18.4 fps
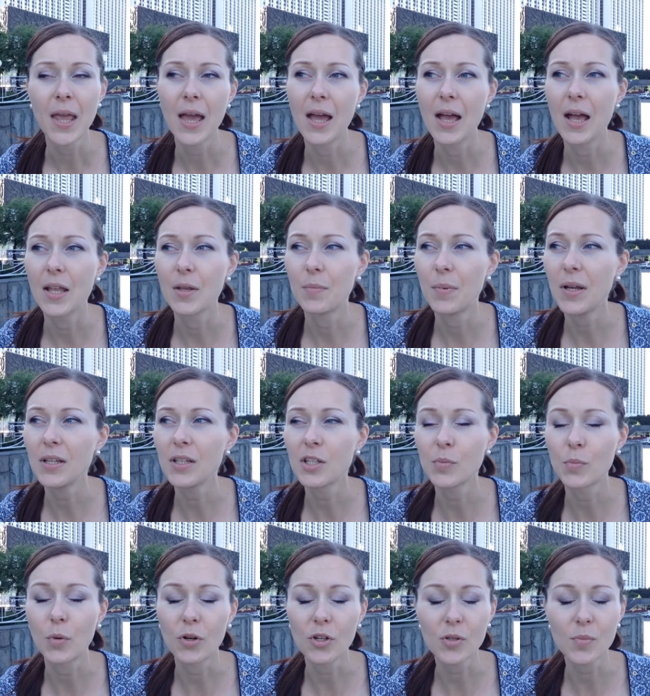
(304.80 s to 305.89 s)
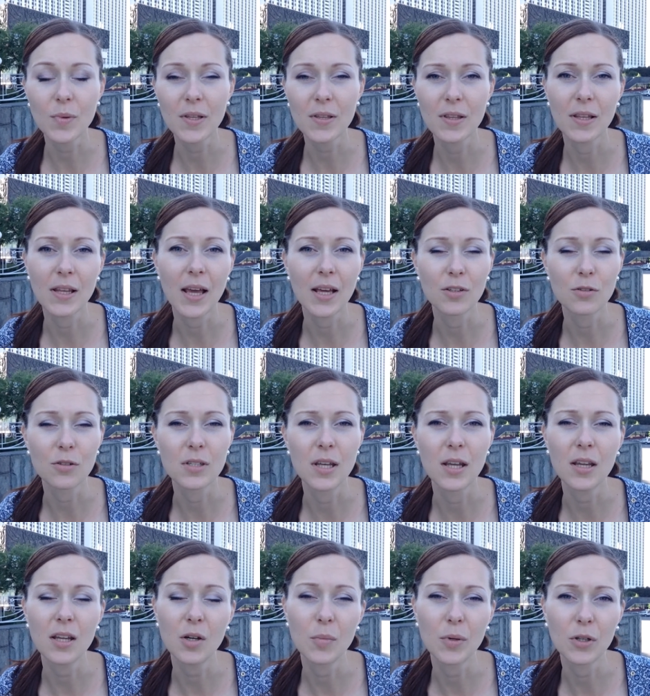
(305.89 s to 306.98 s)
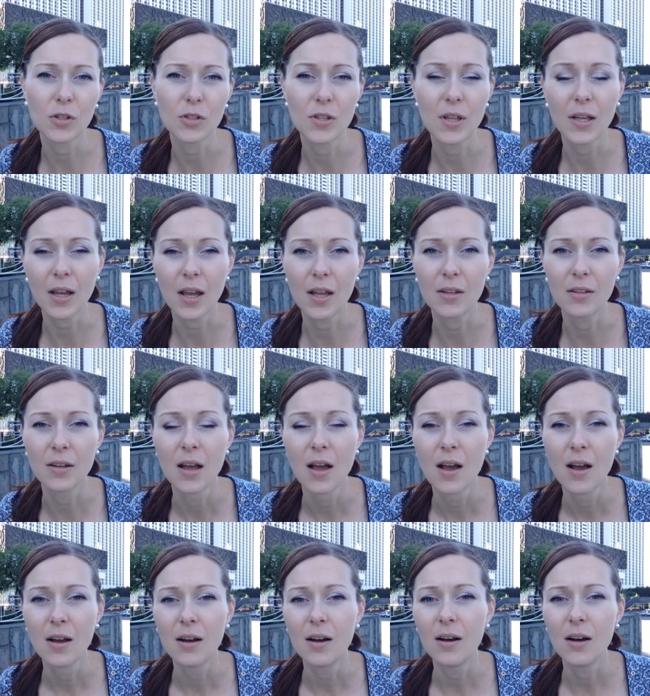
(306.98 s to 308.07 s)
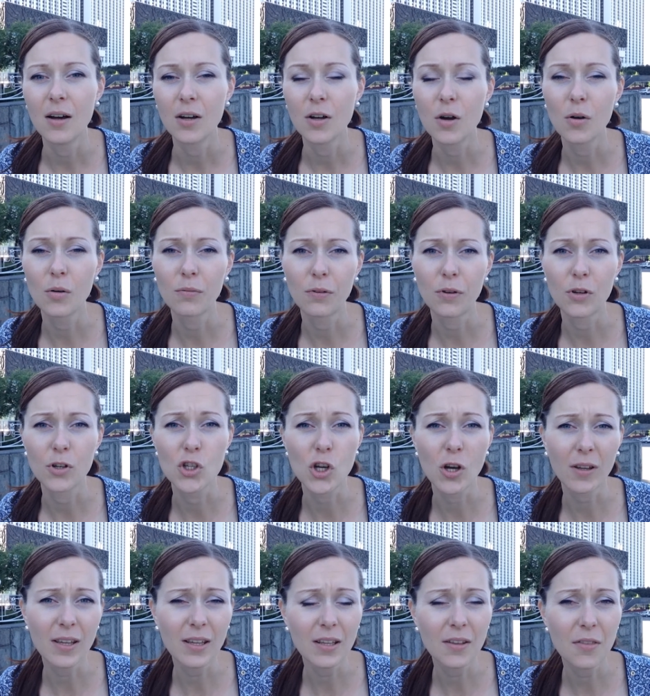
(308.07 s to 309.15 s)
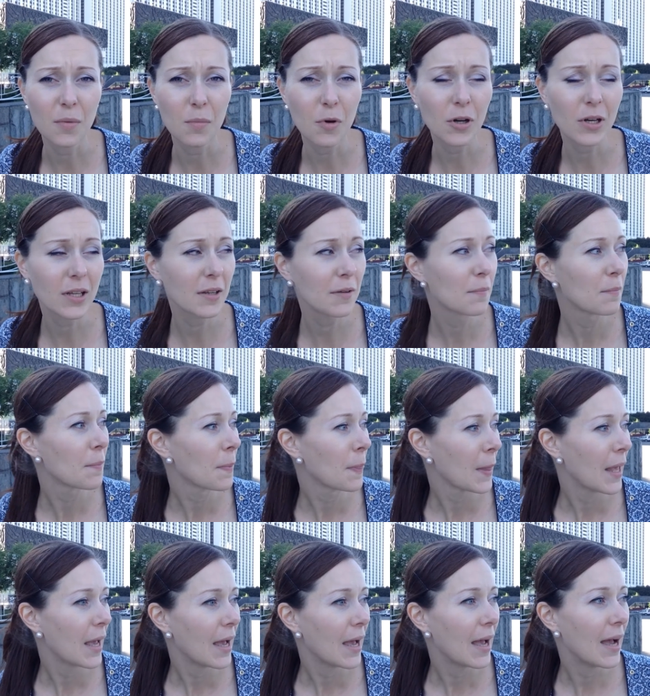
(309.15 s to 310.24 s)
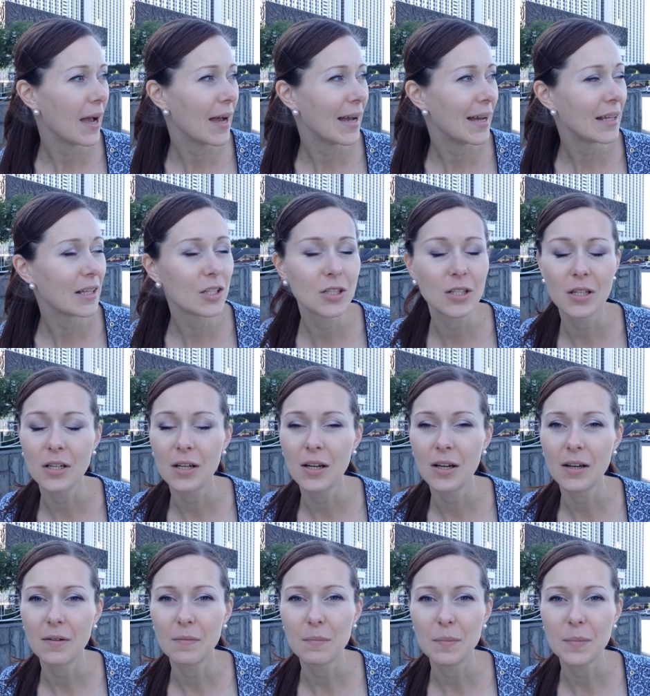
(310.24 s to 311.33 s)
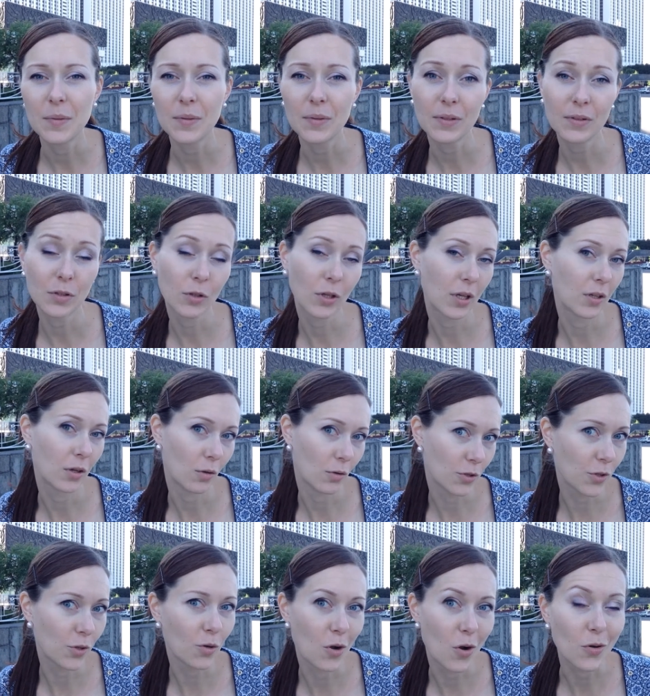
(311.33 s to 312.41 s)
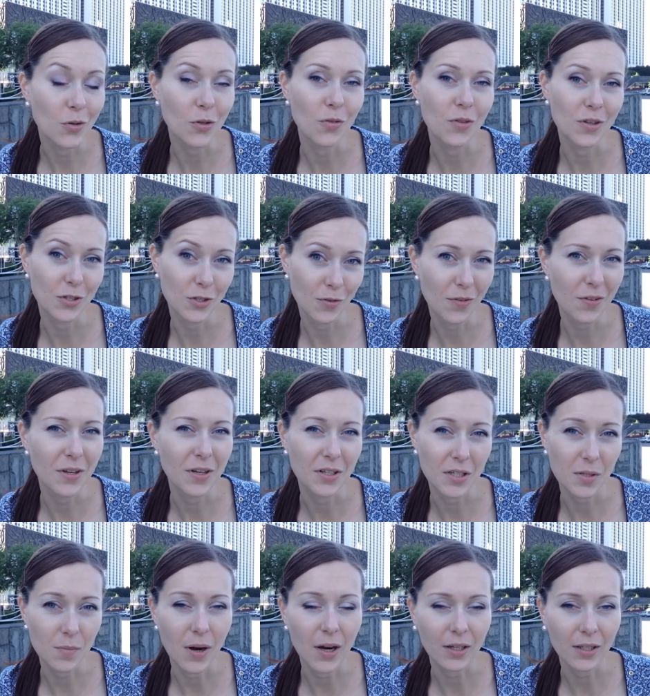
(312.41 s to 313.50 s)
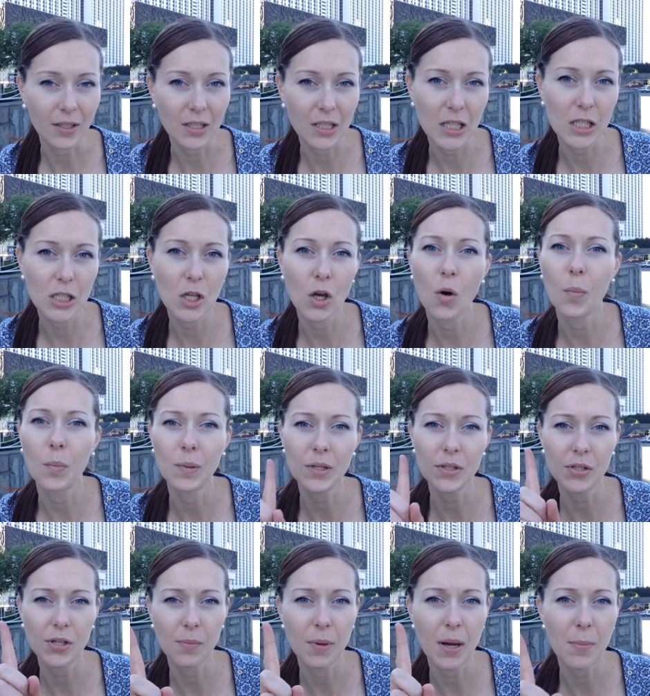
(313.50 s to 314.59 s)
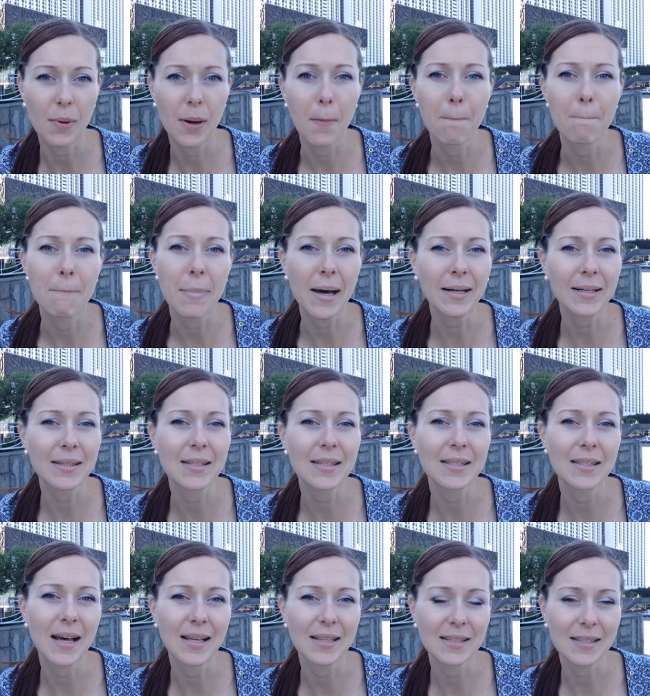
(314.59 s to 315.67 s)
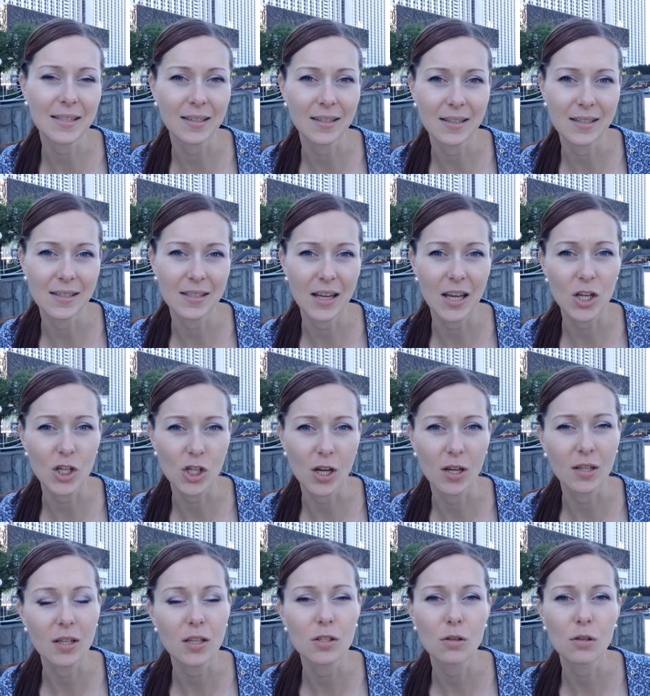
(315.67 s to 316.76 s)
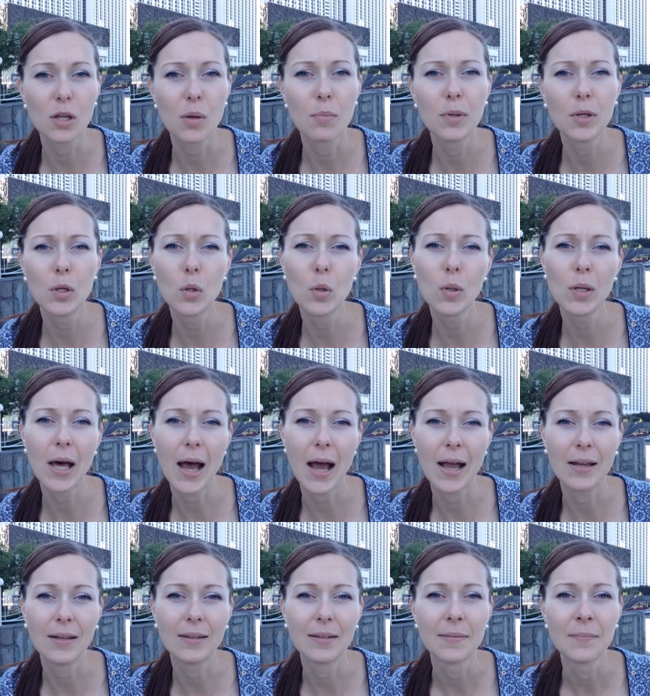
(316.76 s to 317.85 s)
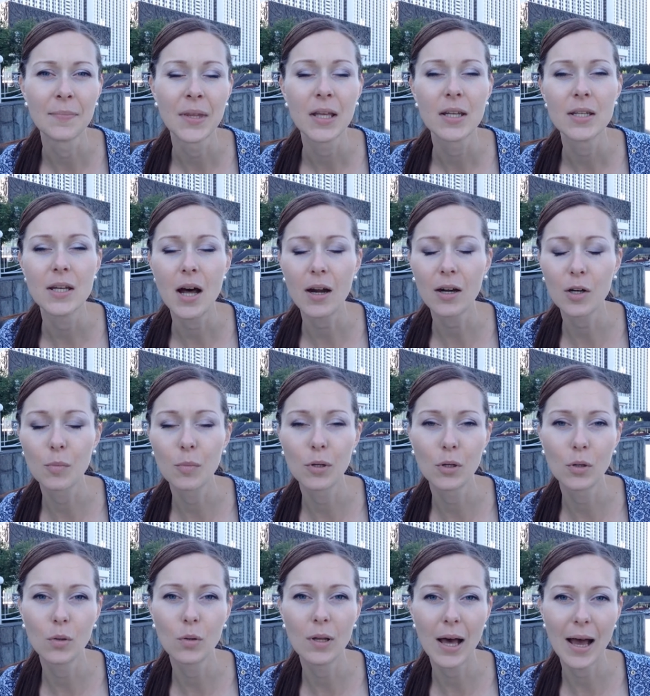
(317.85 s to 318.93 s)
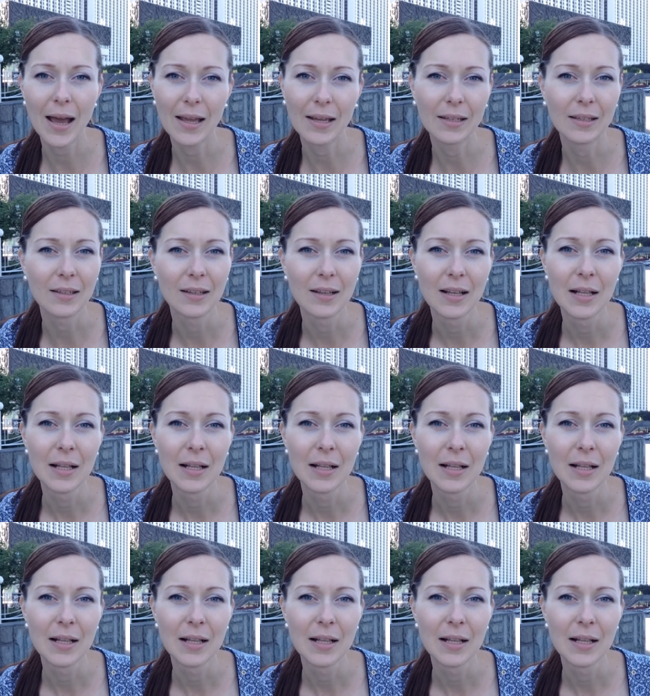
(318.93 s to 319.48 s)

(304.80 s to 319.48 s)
and many sportsmen they like to stay here because they can uh, go for jogging in the morning and uh, you can also go to the souvenirs market. So please remember Partizanska station. It's on the blue line, dark blue line.